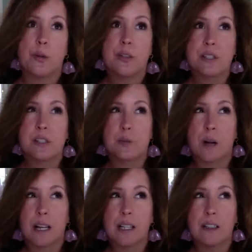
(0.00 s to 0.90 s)
this is what
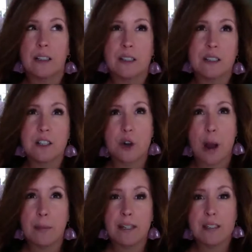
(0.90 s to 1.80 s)
these are how
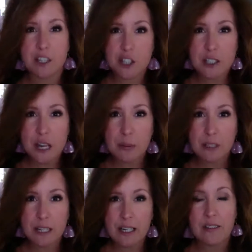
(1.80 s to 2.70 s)
many sessions I would
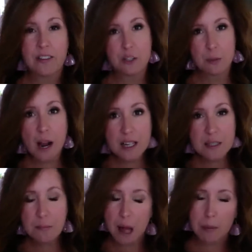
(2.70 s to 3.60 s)
need at this price,
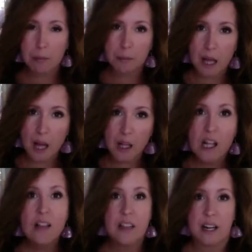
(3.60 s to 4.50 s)
blah, blah, blah, blah,
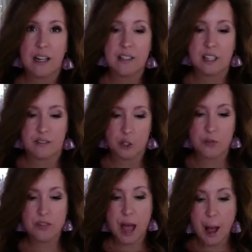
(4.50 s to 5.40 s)
that kind of stuff. So
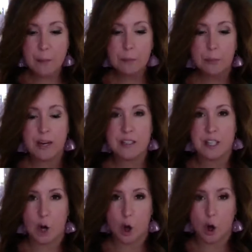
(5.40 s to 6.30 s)
that breaks
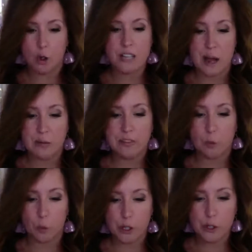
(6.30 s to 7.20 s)
it all down
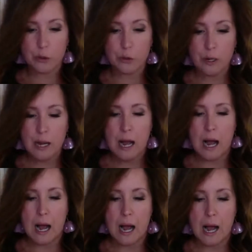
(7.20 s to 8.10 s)
for you.
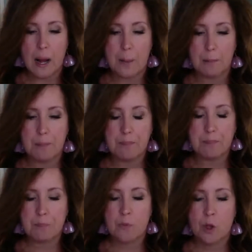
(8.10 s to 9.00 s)
And
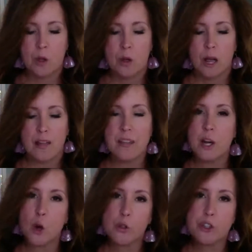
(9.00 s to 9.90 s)
then
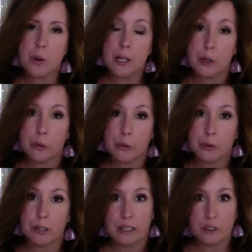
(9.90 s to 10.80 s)
also I go
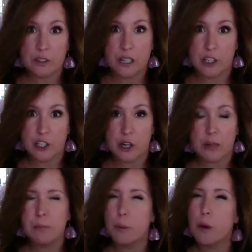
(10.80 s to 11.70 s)
through like a little section
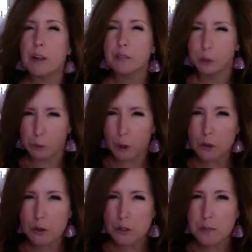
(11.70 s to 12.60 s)
on beware of
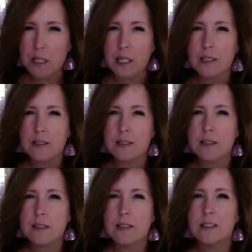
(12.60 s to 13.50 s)
loopholes,
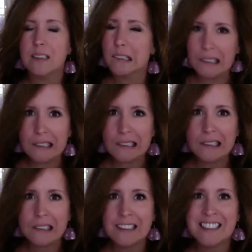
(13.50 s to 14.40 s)
because, oh,